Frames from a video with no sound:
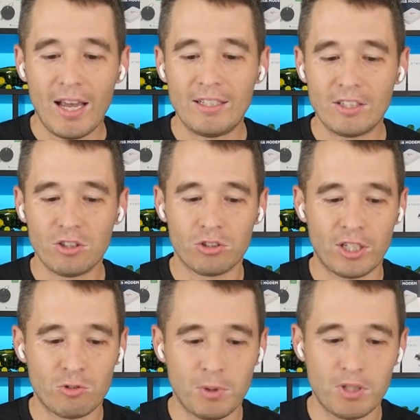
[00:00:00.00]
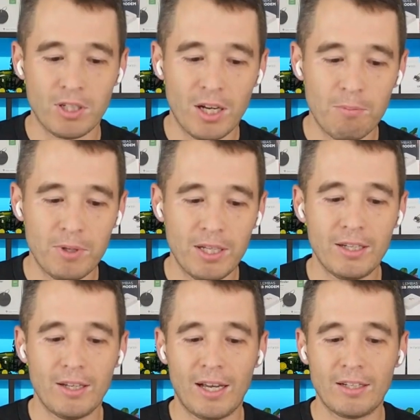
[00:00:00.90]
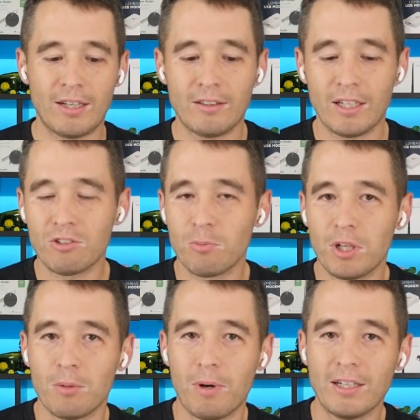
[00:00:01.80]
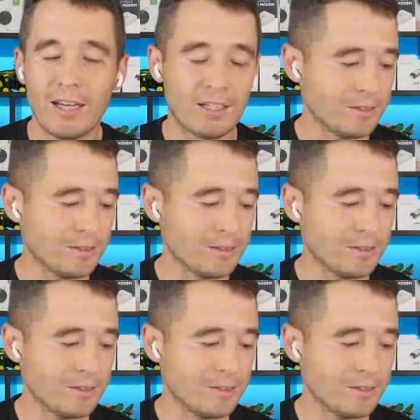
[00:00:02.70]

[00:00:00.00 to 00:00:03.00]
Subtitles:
digital transformation company. Adnan, thanks for being on the podcast.